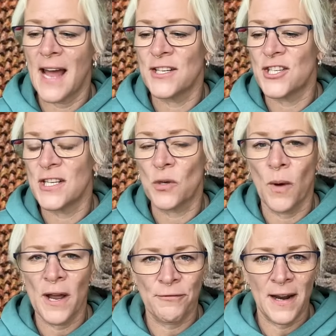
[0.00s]
And she is
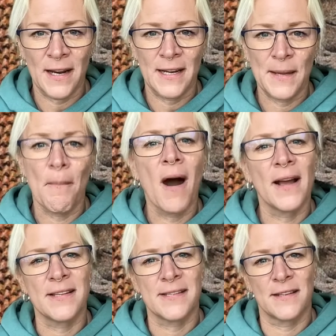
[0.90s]
quite frankly
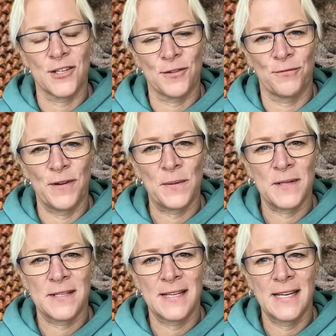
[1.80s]
my signature
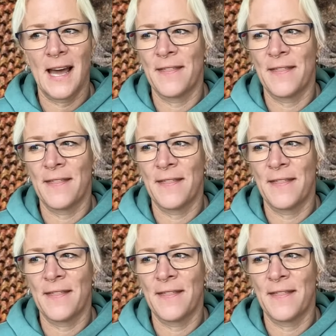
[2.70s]
frequency.